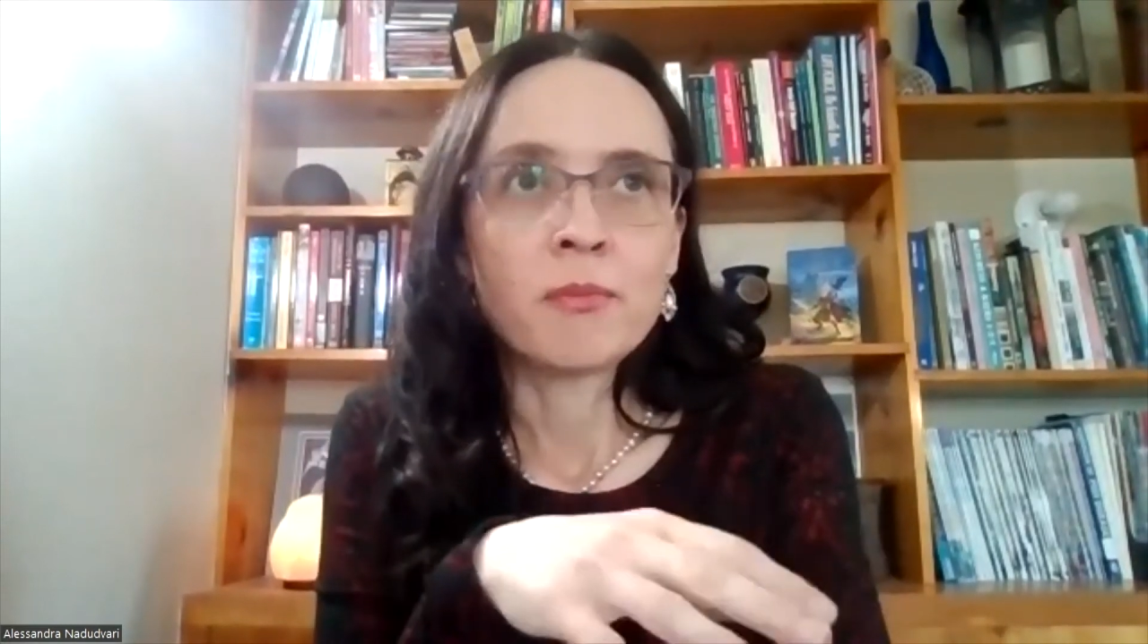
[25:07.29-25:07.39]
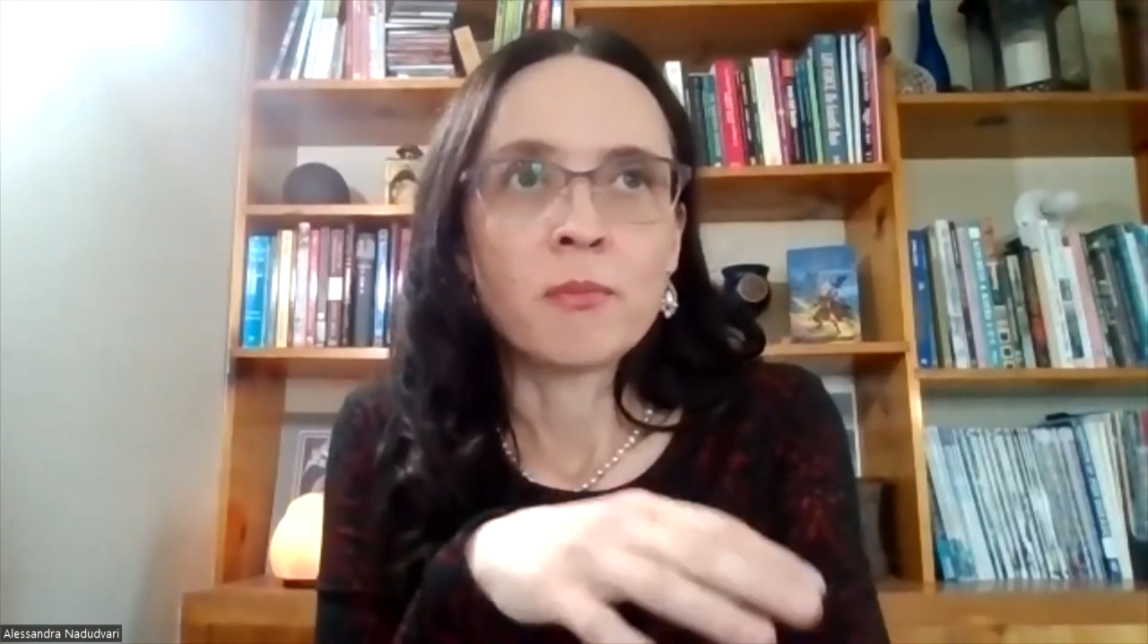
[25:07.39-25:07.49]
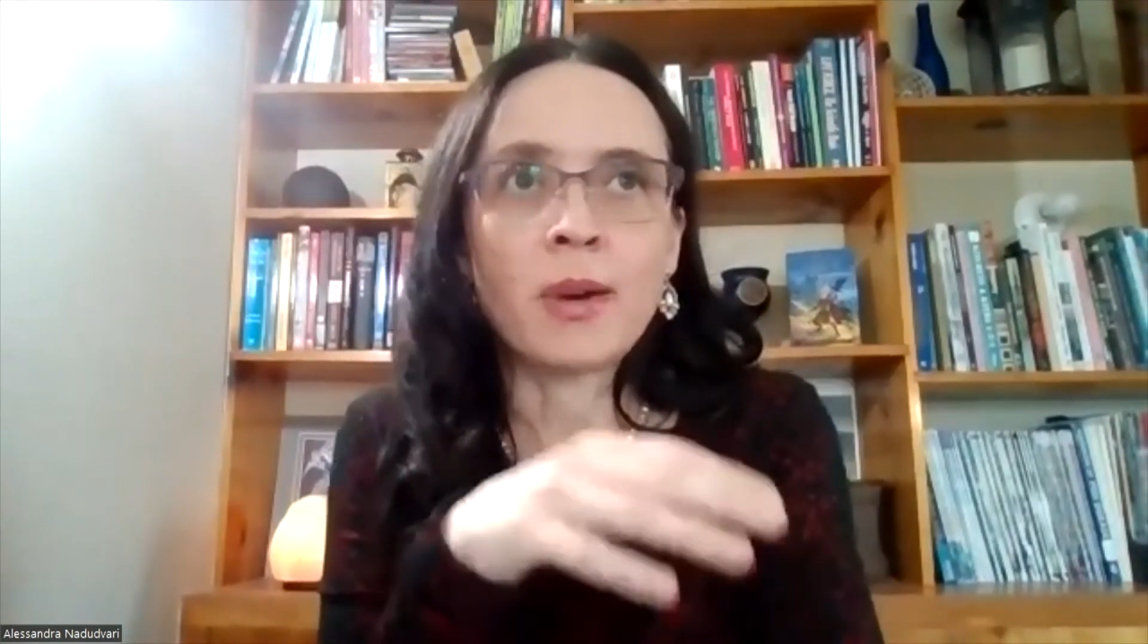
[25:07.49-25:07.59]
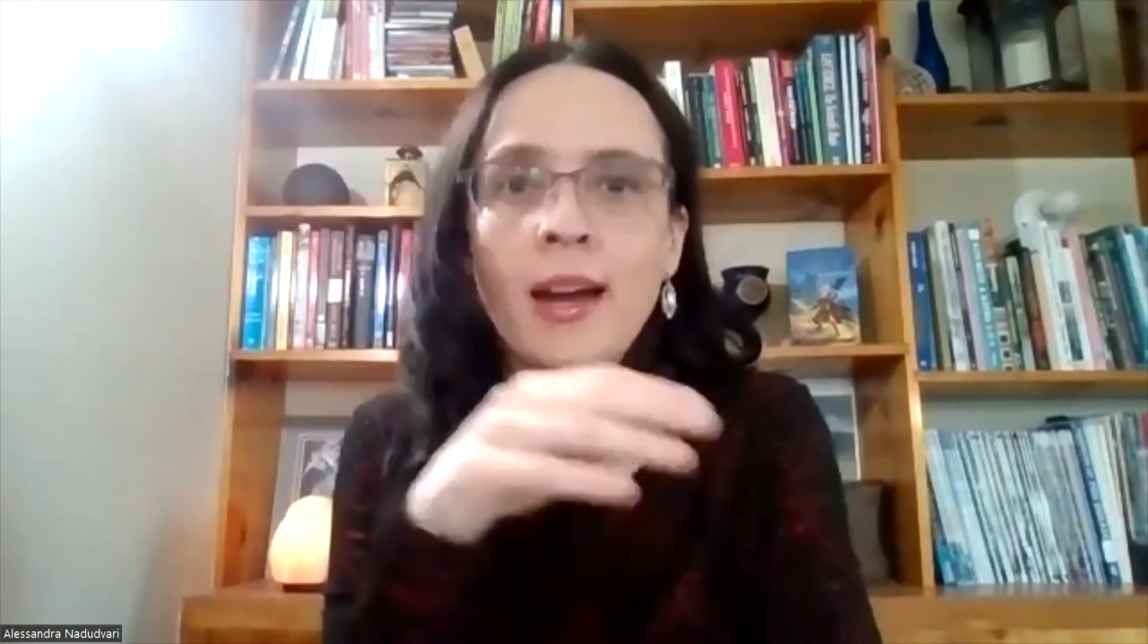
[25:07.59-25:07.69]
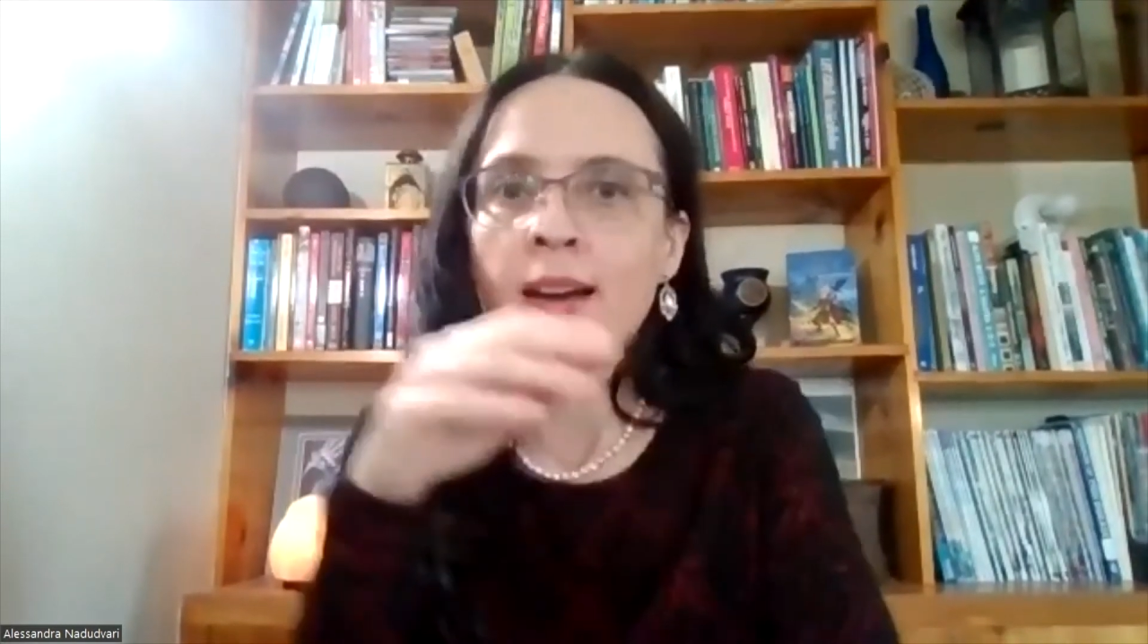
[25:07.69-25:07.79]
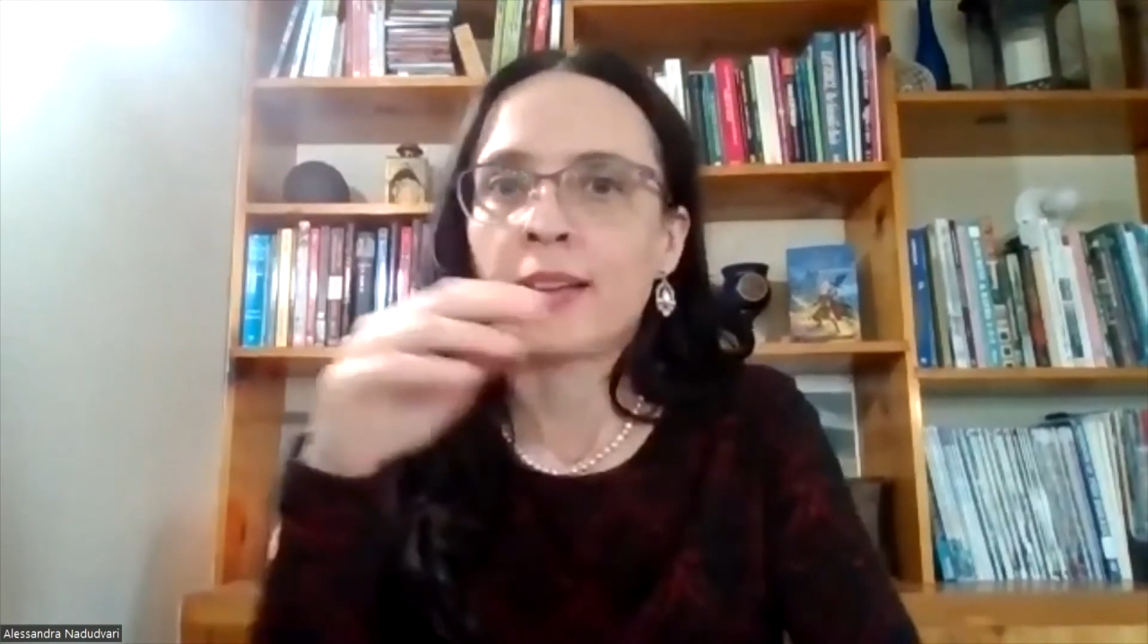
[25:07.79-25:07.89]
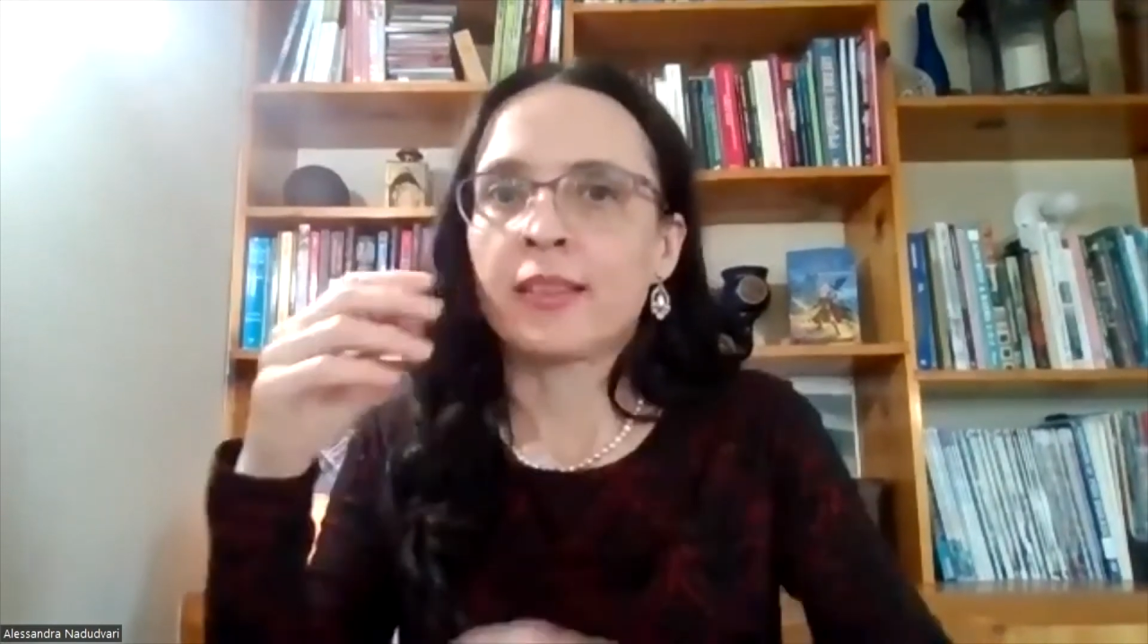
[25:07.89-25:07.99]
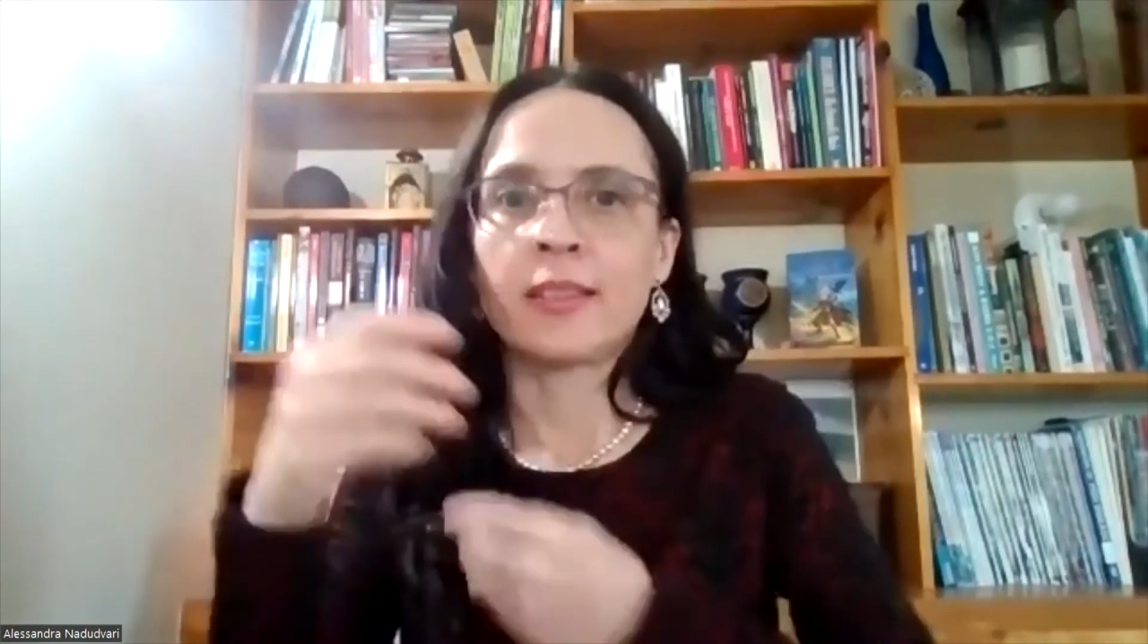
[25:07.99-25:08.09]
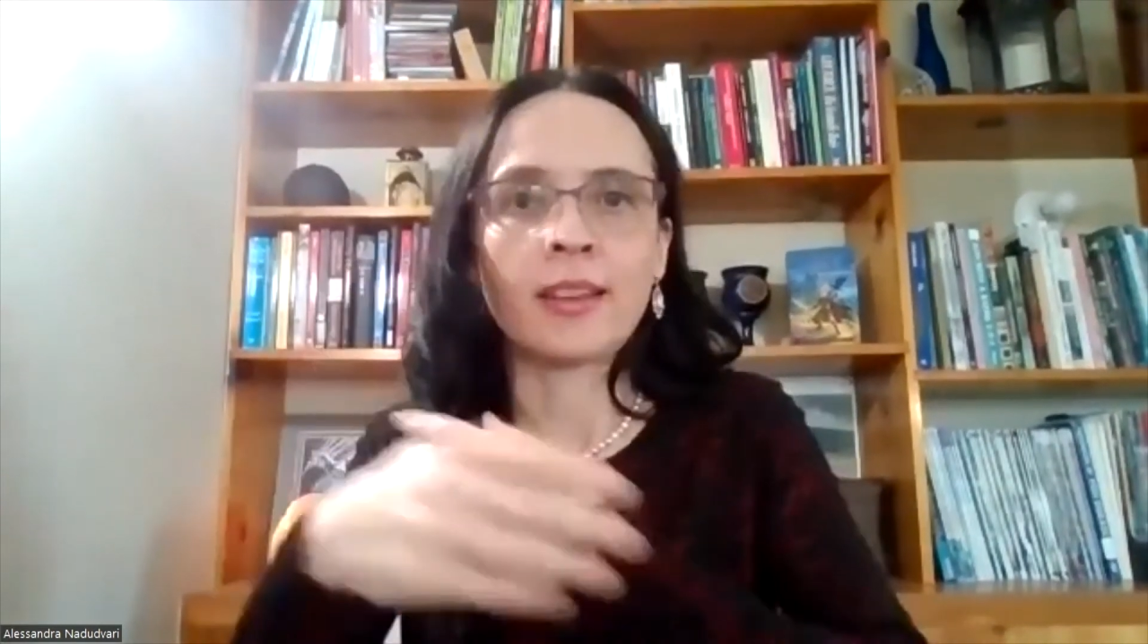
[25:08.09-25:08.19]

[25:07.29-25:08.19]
math